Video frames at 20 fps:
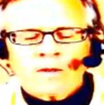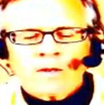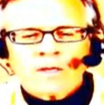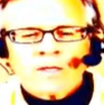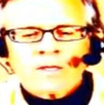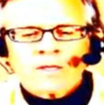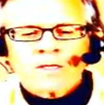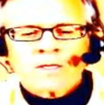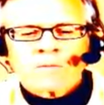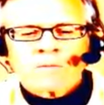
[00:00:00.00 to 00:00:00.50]

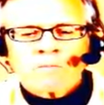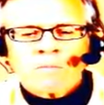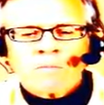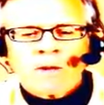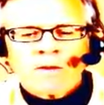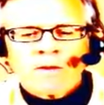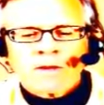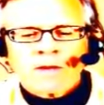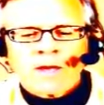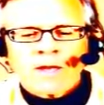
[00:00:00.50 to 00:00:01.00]
This
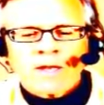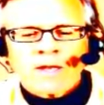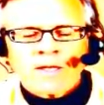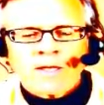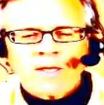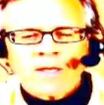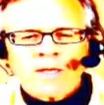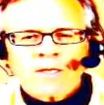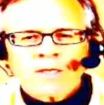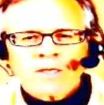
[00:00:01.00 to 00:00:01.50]
month can't
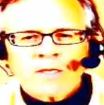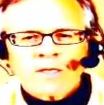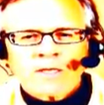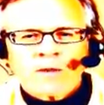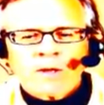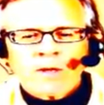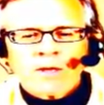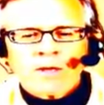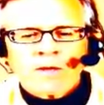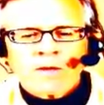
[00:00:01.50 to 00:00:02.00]
teach the
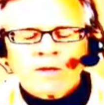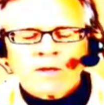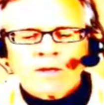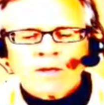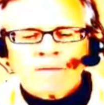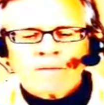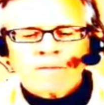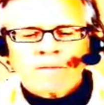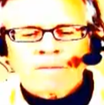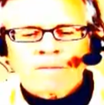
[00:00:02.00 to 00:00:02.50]
ego
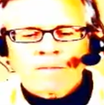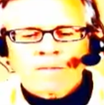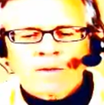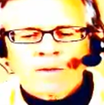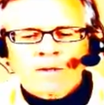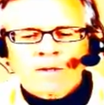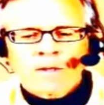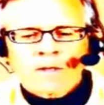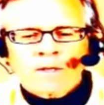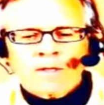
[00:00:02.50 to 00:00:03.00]
anything.
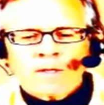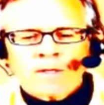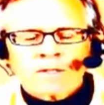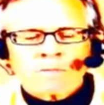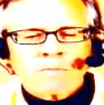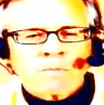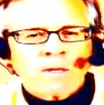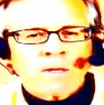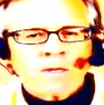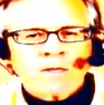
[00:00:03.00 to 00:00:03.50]

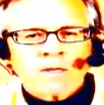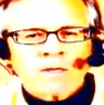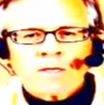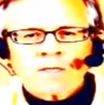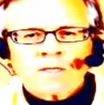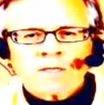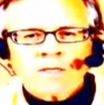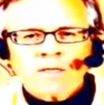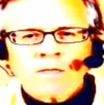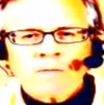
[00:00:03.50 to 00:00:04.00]
This month
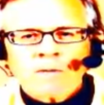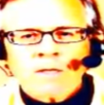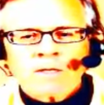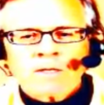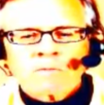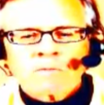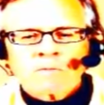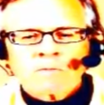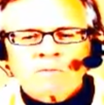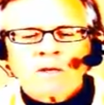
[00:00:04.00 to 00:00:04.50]
doesn't need to be
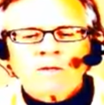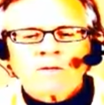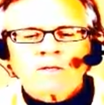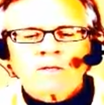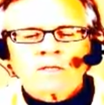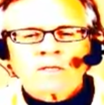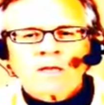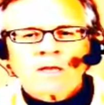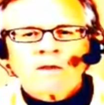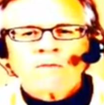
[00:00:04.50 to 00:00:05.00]
this month.
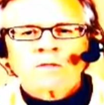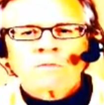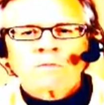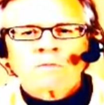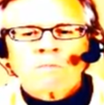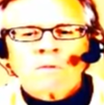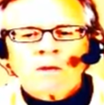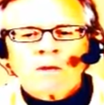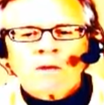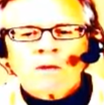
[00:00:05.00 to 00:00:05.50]
Instead of
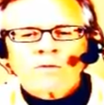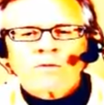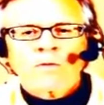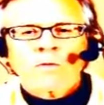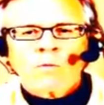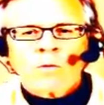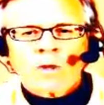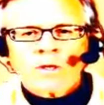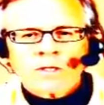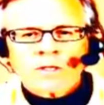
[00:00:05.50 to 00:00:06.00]
this month,
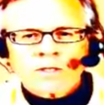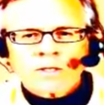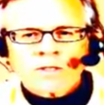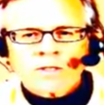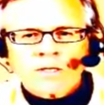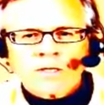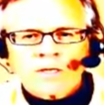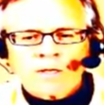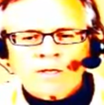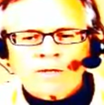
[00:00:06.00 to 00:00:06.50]
oneness
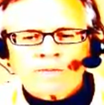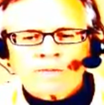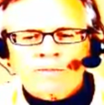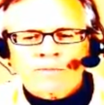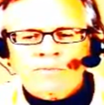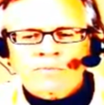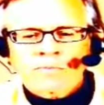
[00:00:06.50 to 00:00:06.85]
is seen.